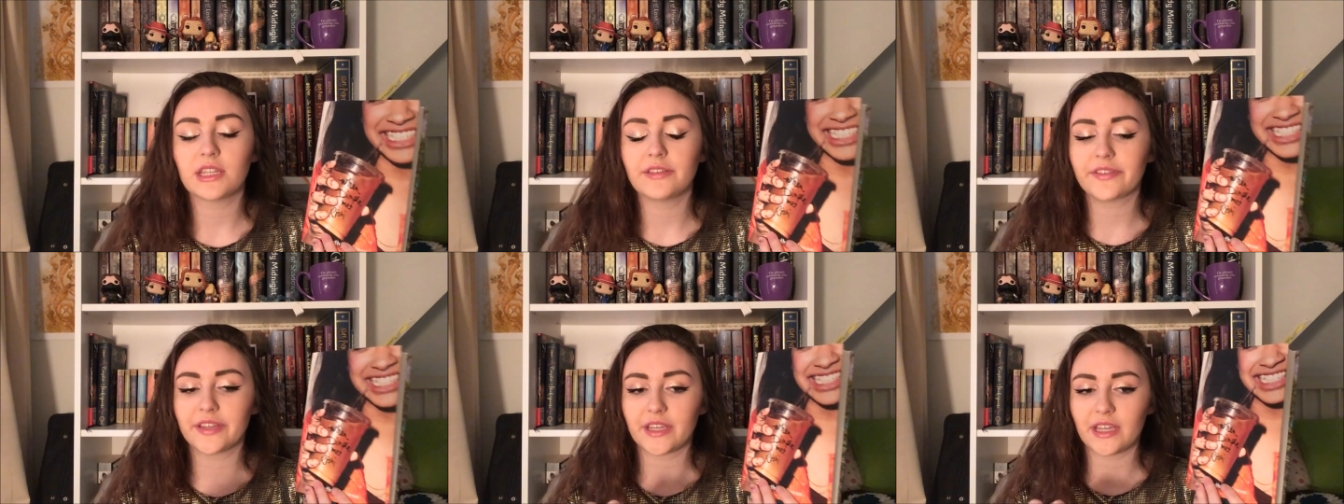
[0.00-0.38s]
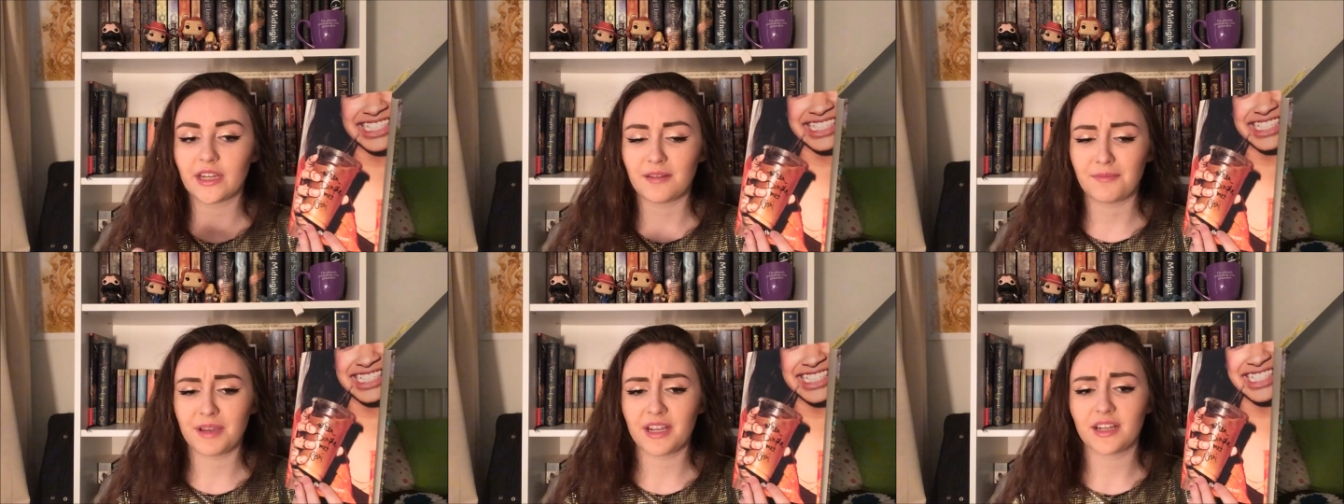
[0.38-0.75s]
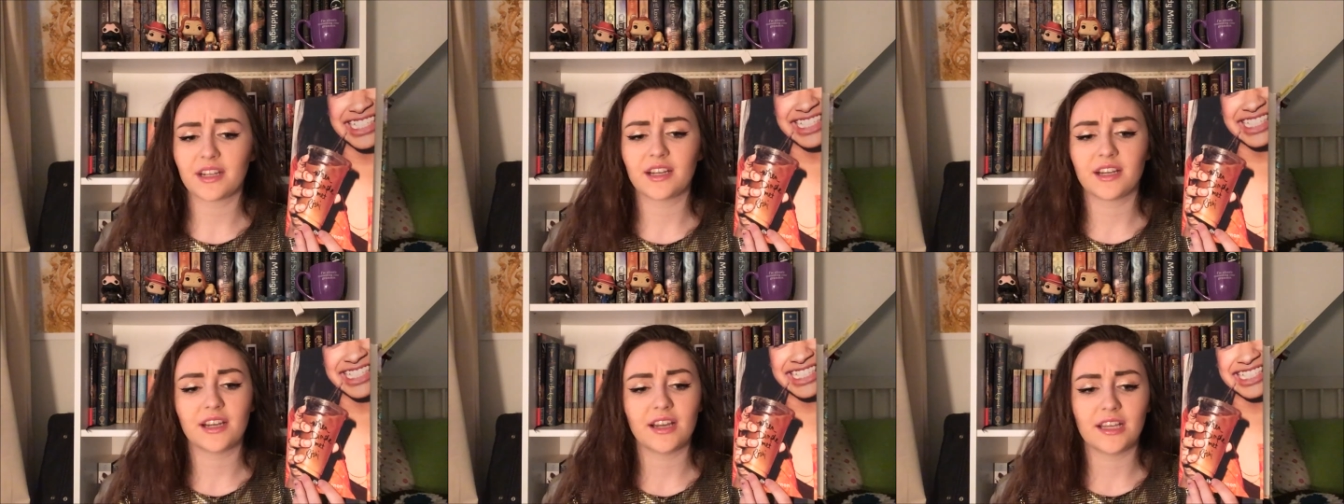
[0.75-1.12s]
living in
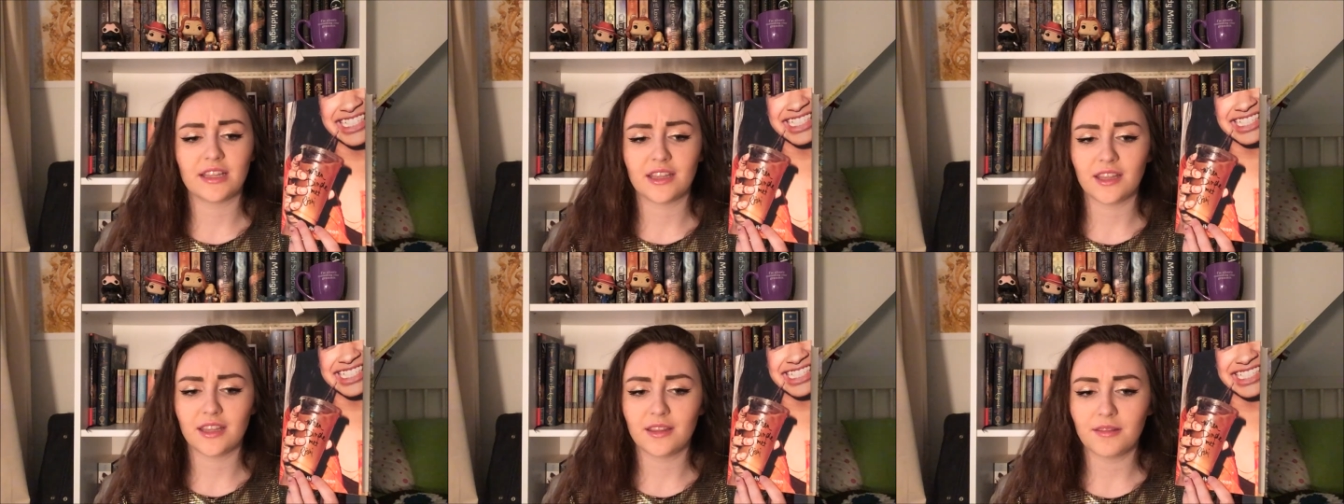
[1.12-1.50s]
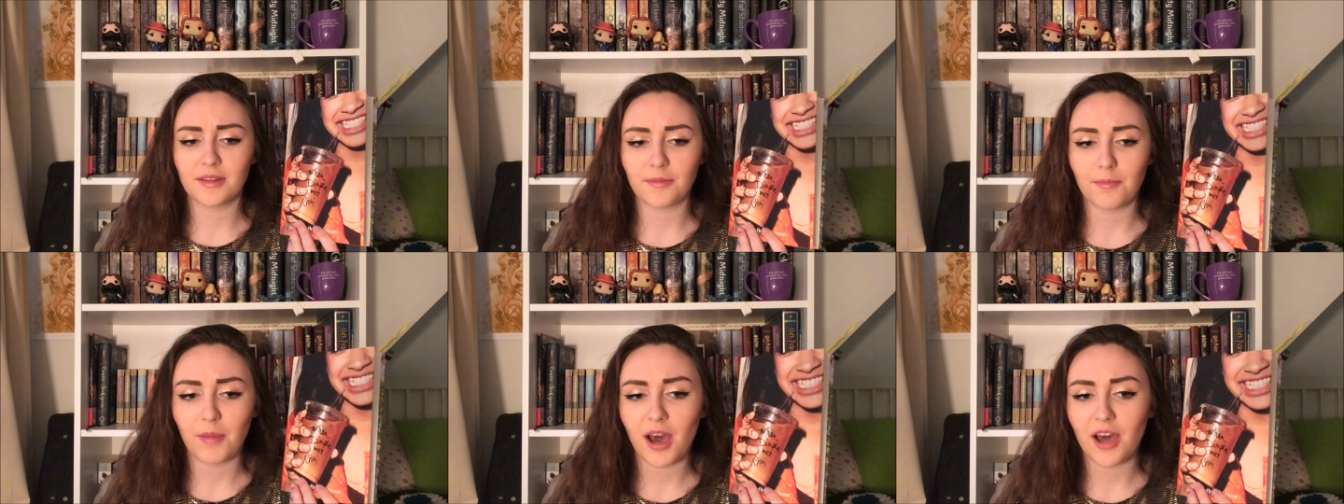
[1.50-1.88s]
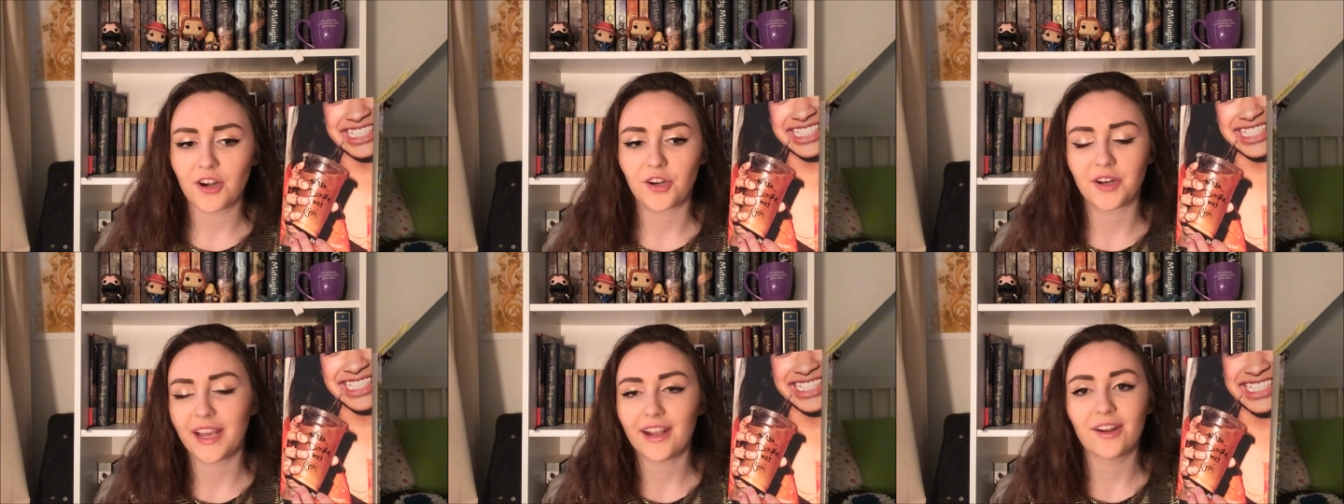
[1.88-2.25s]
America and the
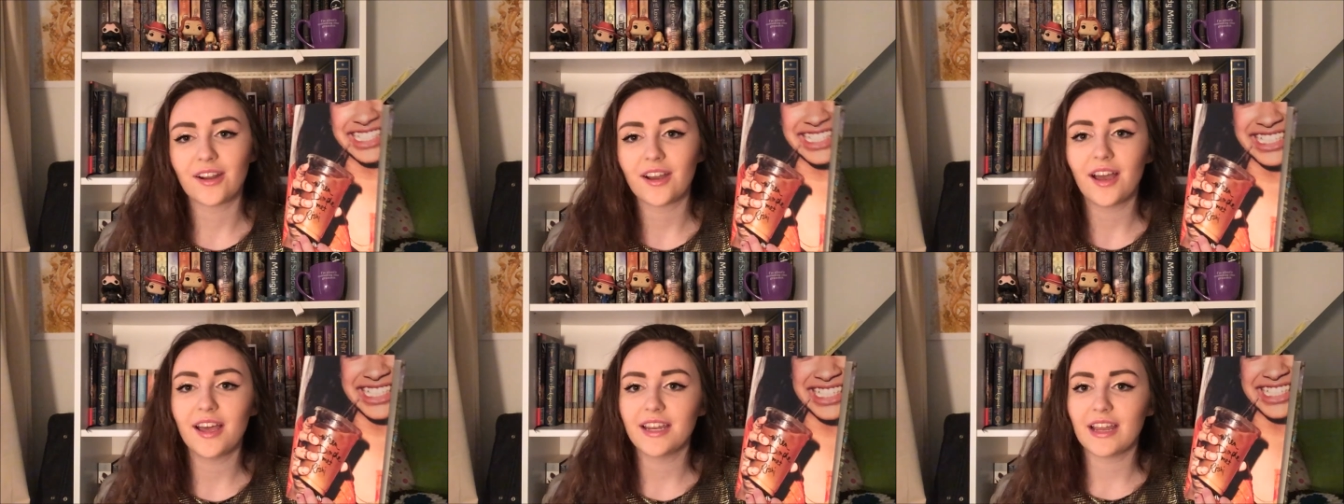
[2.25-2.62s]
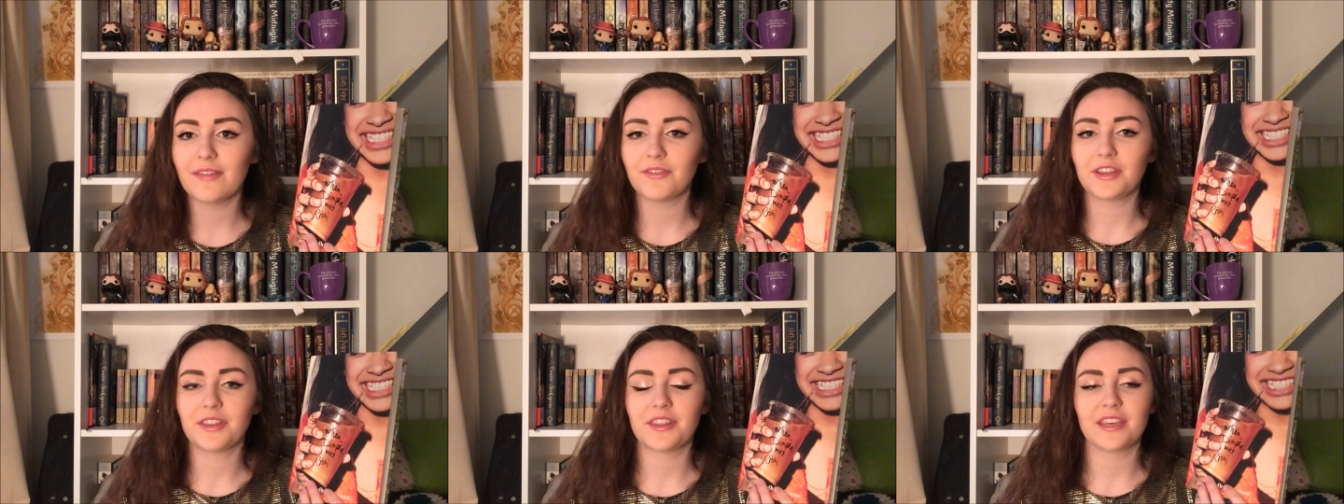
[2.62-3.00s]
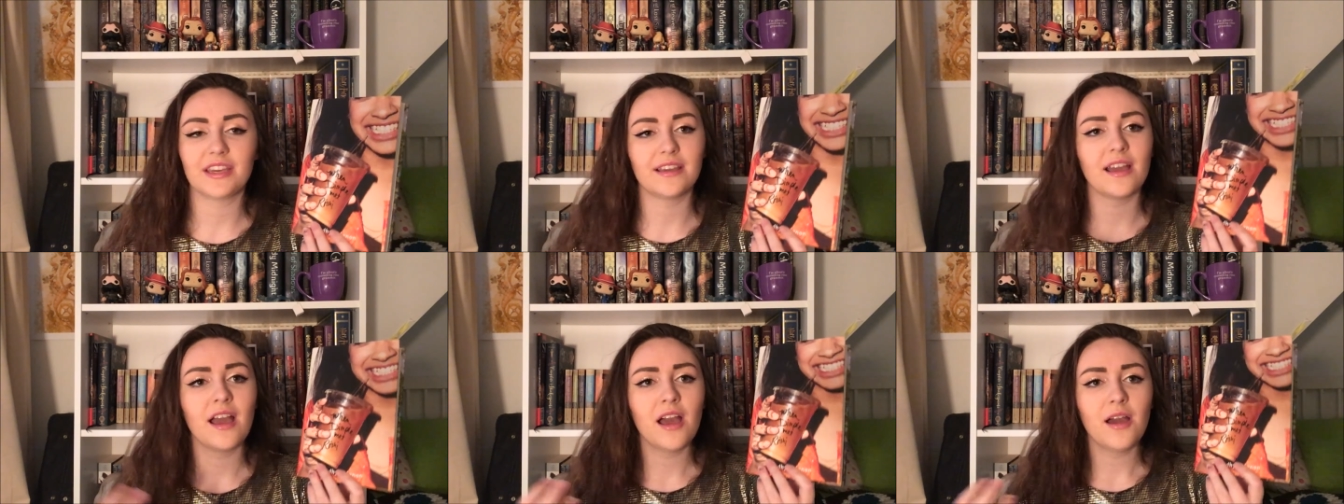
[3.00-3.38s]
modern era and
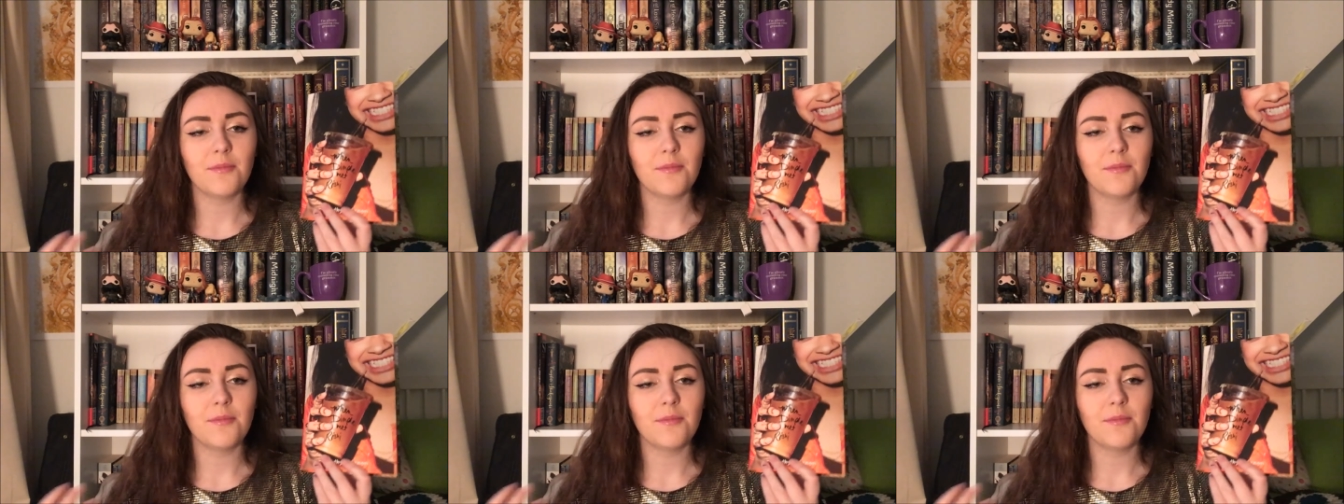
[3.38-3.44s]
everything,